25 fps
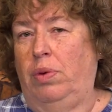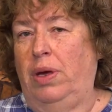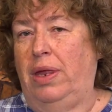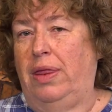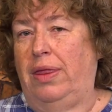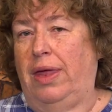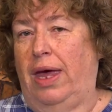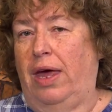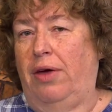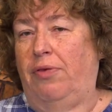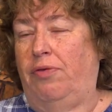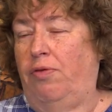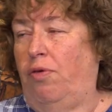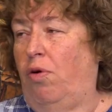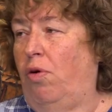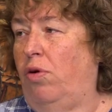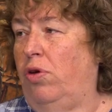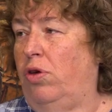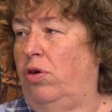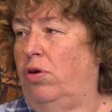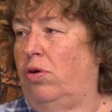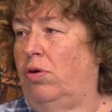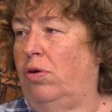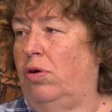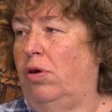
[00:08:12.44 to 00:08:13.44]
We're there for
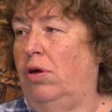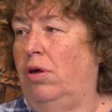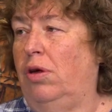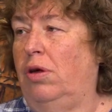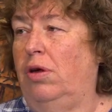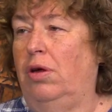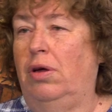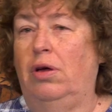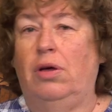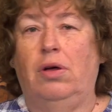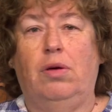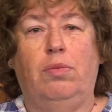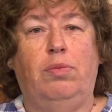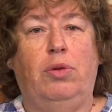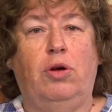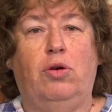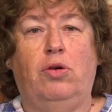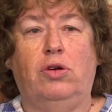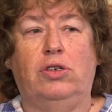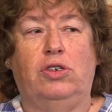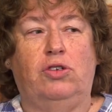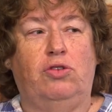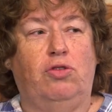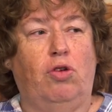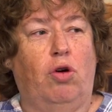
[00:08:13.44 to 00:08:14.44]
you.
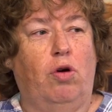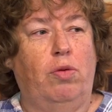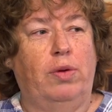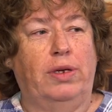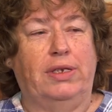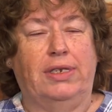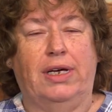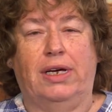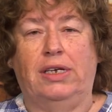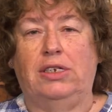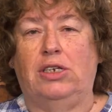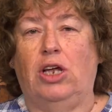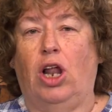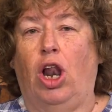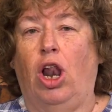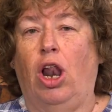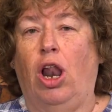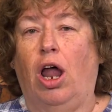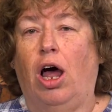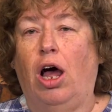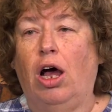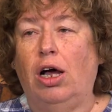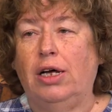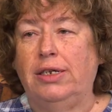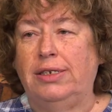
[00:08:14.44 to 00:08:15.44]
Because trauma takes a
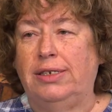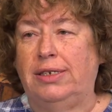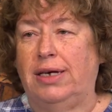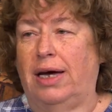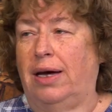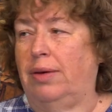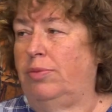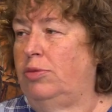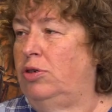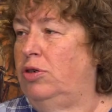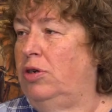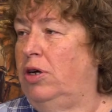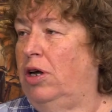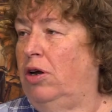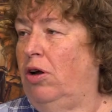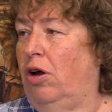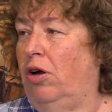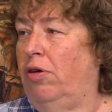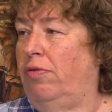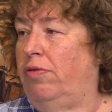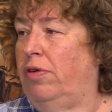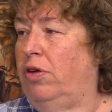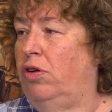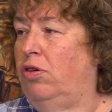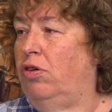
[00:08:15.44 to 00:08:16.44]
long time to get
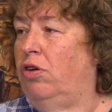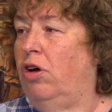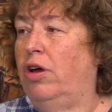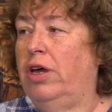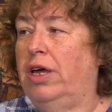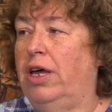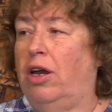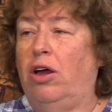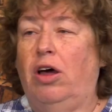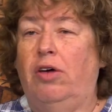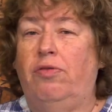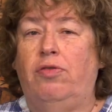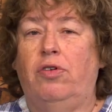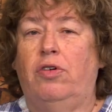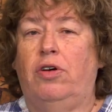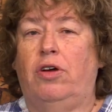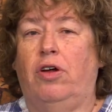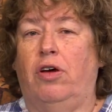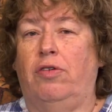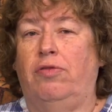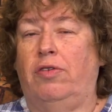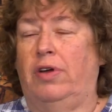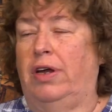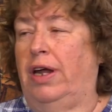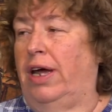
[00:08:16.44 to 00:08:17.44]
over. You don't get over it
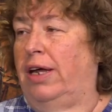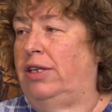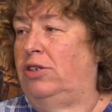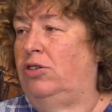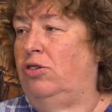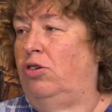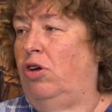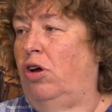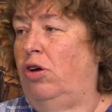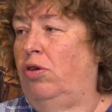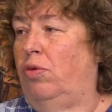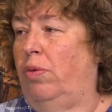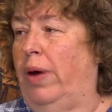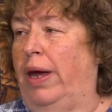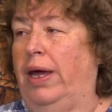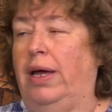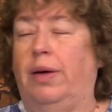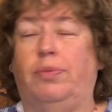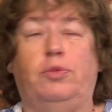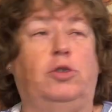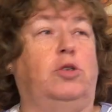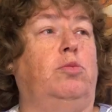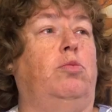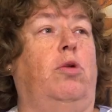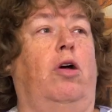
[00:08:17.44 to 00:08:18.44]
overnight. You don't wake
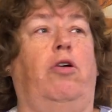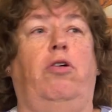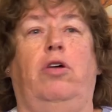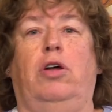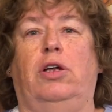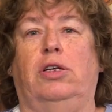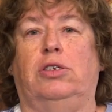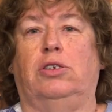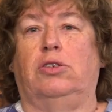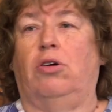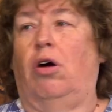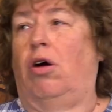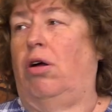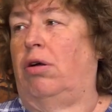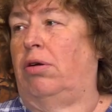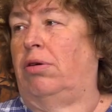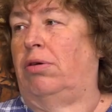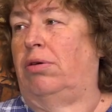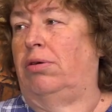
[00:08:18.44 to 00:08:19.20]
up tomorrow and it's gone.